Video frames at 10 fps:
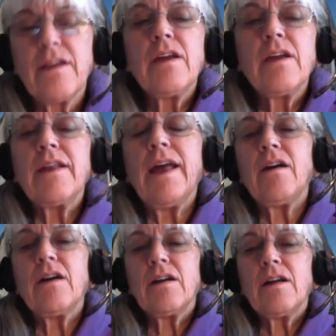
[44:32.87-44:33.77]
Yeah.
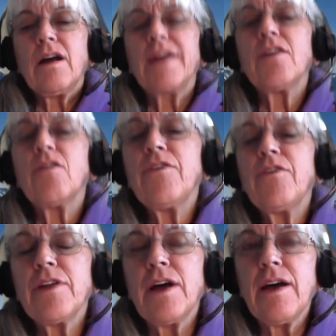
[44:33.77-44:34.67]
Now, yeah. I know of
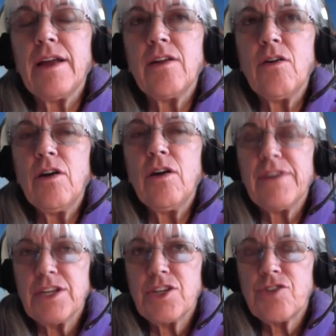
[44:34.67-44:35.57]
a I know of an
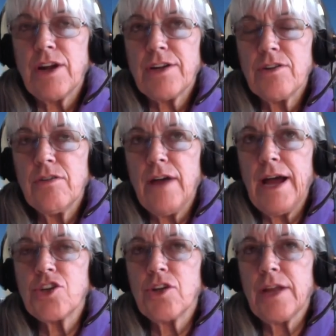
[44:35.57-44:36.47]
instructor who
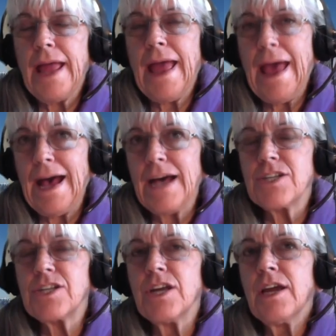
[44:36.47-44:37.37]
actually
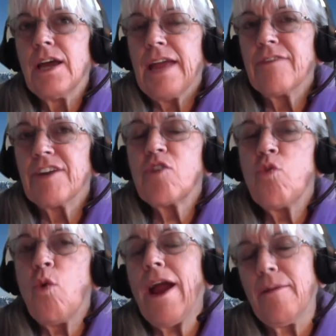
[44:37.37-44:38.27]
has a
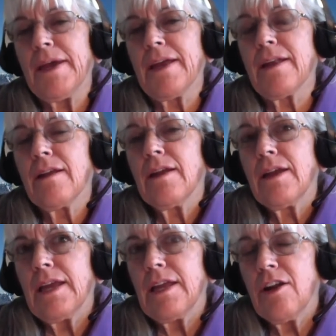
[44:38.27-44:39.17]
requirement
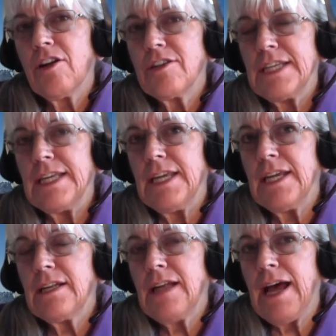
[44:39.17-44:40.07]
in her DE
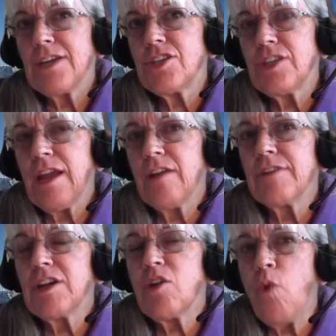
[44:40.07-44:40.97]
class. They are
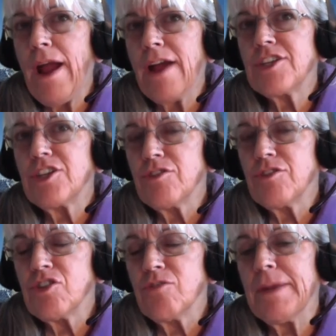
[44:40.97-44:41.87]
required to do a
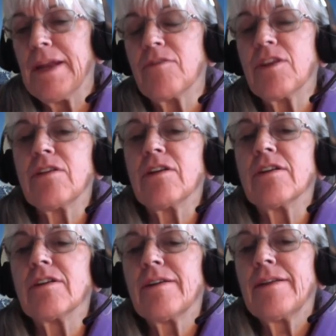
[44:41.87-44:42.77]
Zoom meeting with
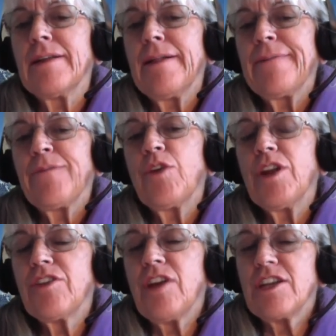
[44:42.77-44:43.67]
her. What are
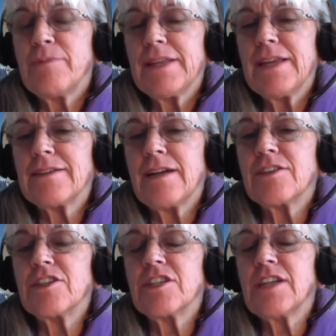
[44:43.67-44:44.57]
your thoughts about that,
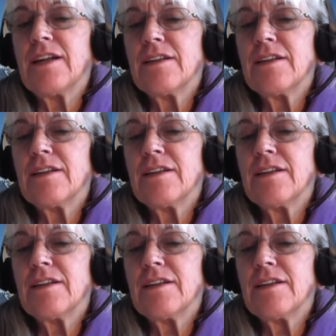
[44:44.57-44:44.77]
Dr. Scott?